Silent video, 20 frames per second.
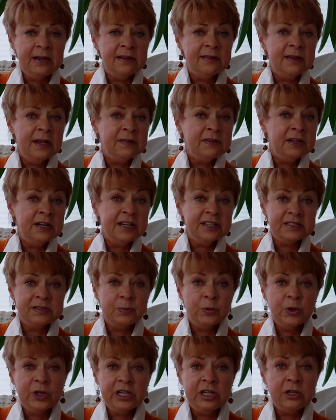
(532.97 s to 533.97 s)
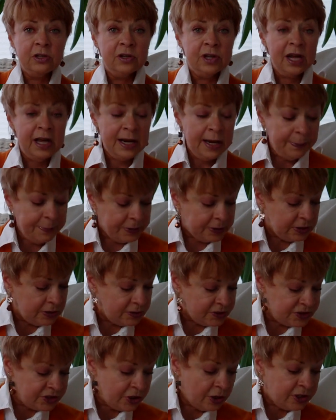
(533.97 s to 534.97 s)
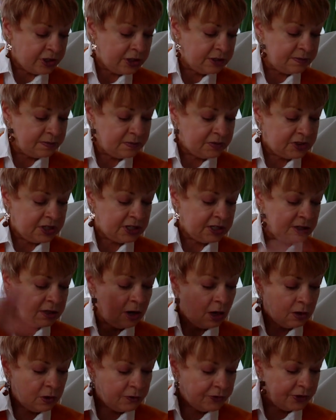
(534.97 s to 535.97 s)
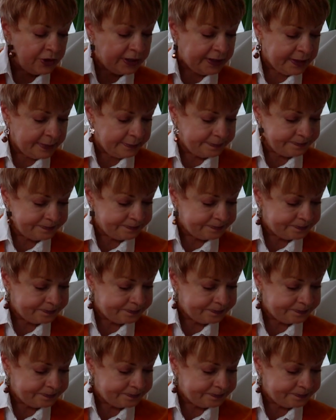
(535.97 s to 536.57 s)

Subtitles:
And then the next morning you got up and you started and did it all over again.